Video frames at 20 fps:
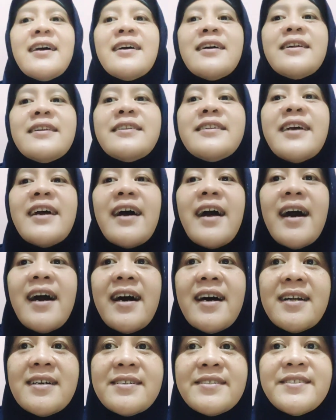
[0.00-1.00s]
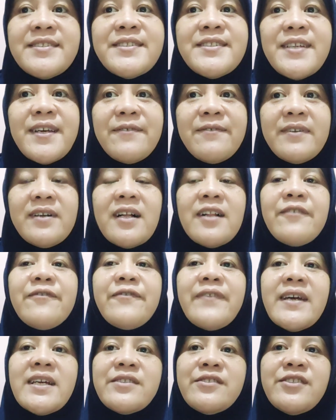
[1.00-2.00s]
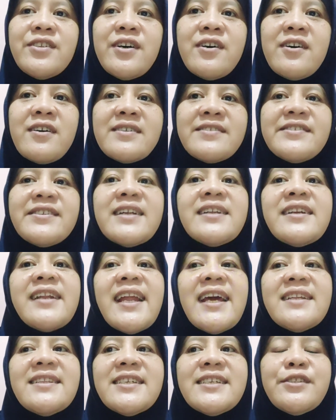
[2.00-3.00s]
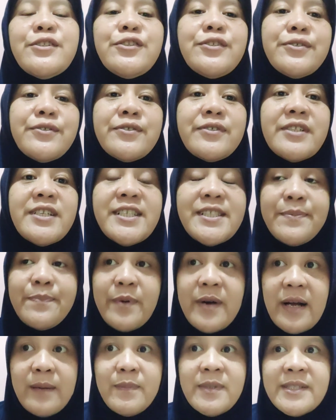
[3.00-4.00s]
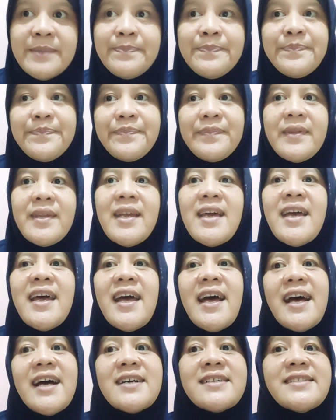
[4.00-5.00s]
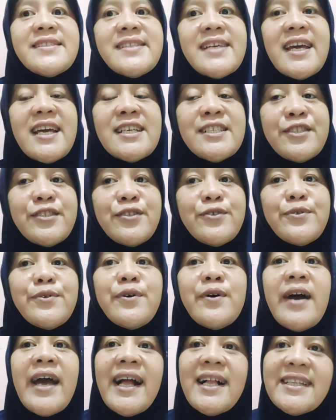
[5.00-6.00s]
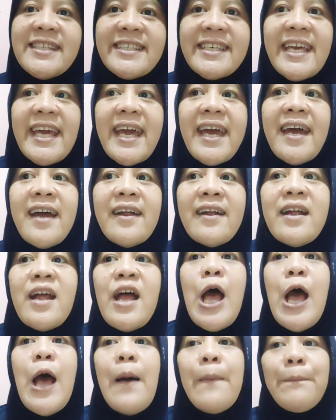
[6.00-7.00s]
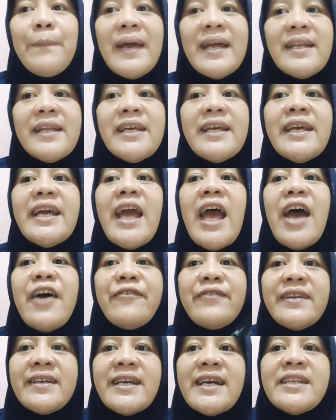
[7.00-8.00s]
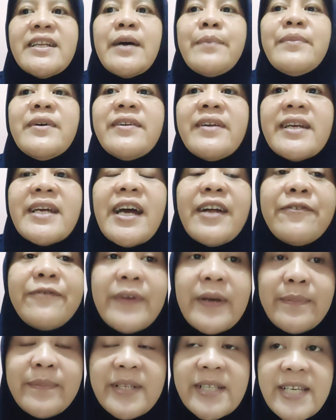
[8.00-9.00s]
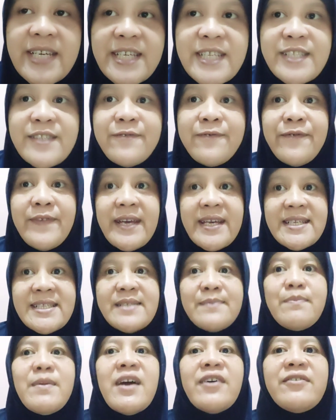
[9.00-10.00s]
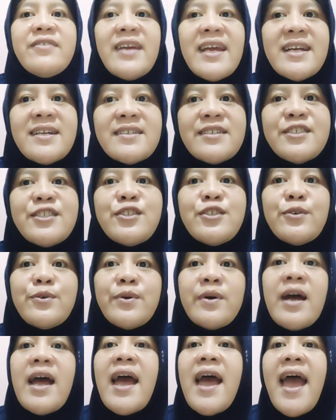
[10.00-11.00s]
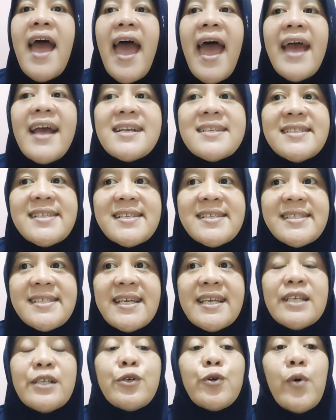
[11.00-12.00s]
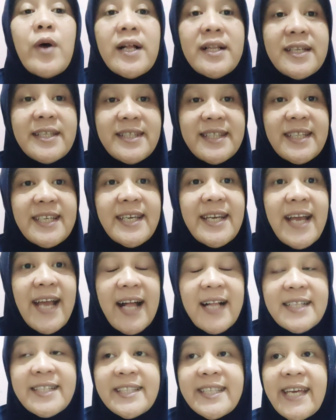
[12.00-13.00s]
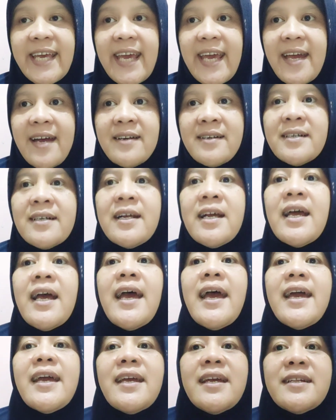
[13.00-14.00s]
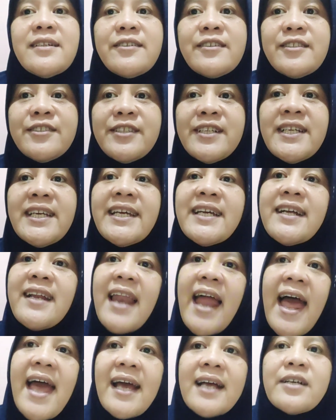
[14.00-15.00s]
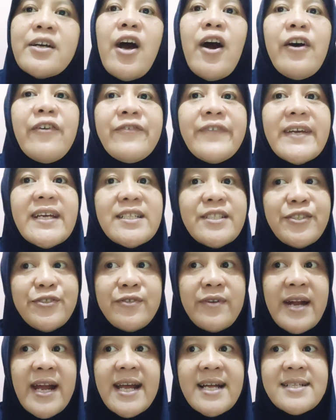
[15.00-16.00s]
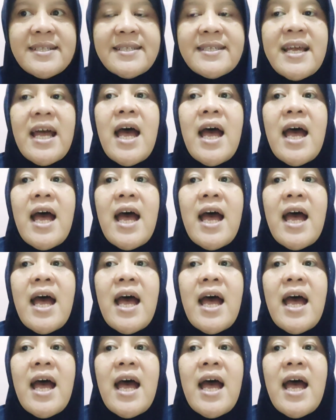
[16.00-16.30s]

There are several factors related to this problem. Access to healthcare. Many African American families face barriers to accessing quality healthcare, including lack of insurance,